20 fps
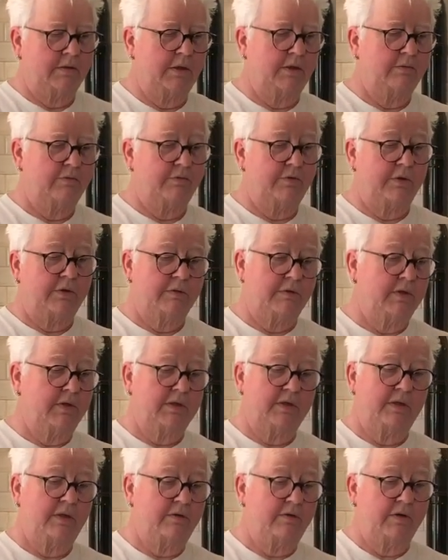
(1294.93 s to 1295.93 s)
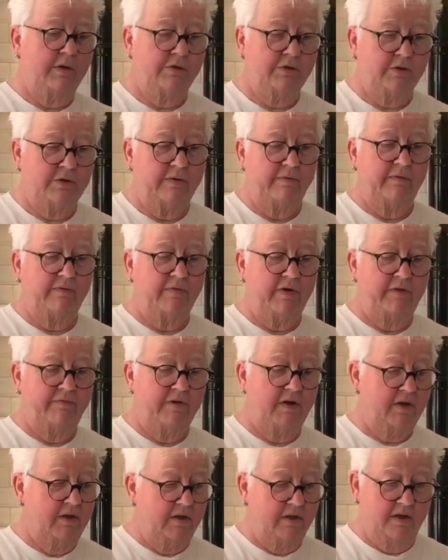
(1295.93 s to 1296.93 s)
To say 375
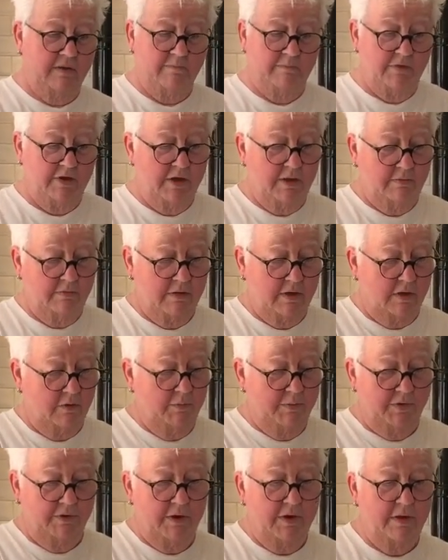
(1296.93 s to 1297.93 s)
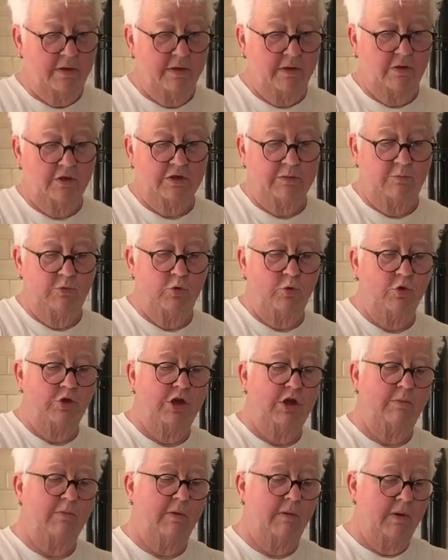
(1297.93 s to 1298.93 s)
earlier, then that'll be right then, because I'm not
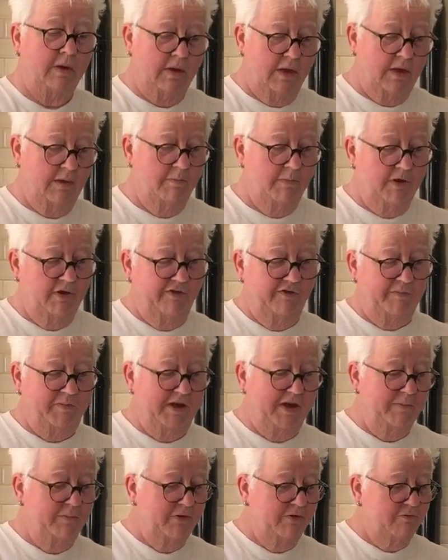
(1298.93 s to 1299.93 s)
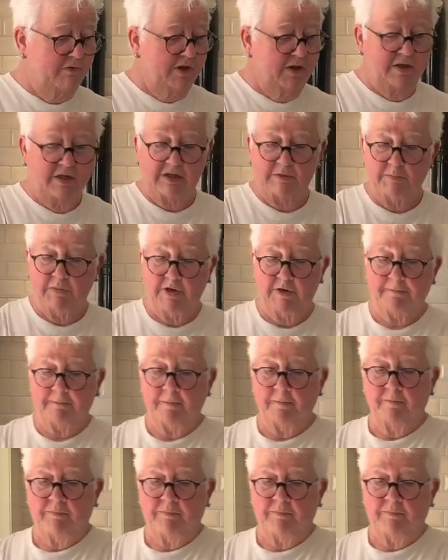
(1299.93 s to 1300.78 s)
looking at a bit of paper right this minute.